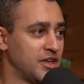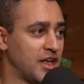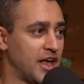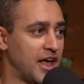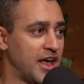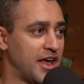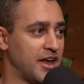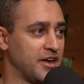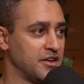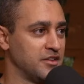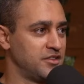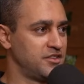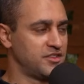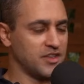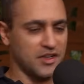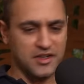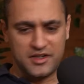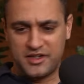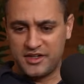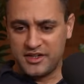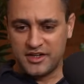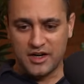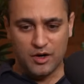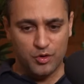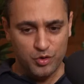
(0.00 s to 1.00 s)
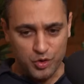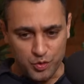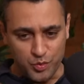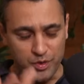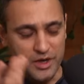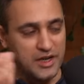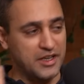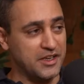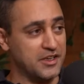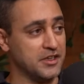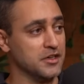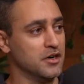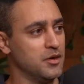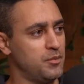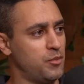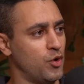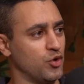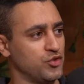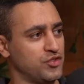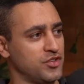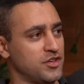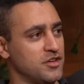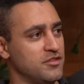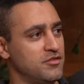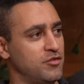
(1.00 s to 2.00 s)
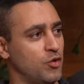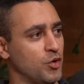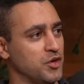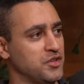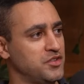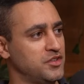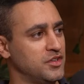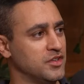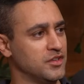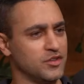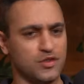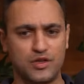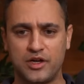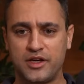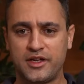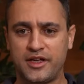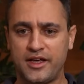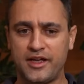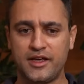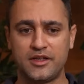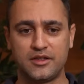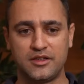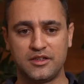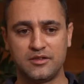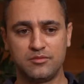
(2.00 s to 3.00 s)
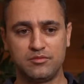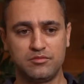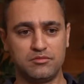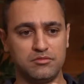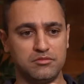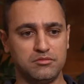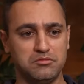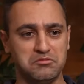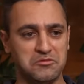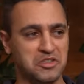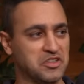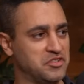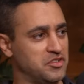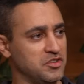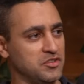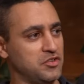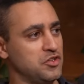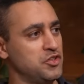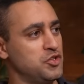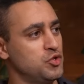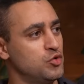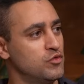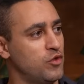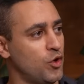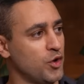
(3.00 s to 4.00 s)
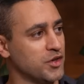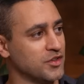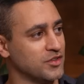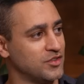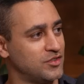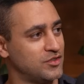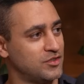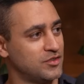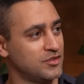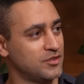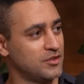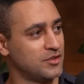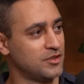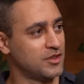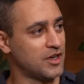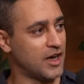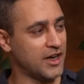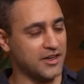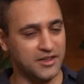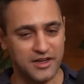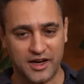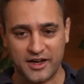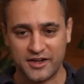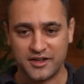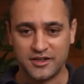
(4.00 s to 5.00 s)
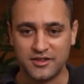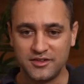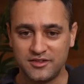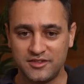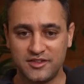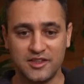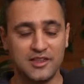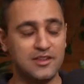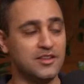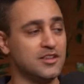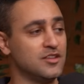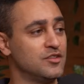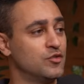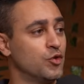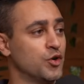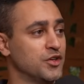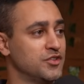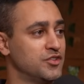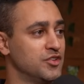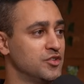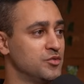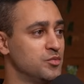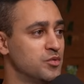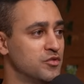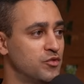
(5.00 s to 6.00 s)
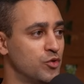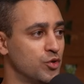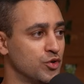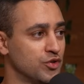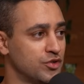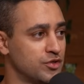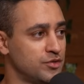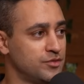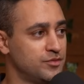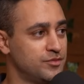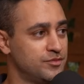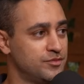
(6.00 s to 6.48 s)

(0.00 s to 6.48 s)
And suddenly now you will hear positive voices and you're like, hey, this is a new voice. I didn't see these voices before.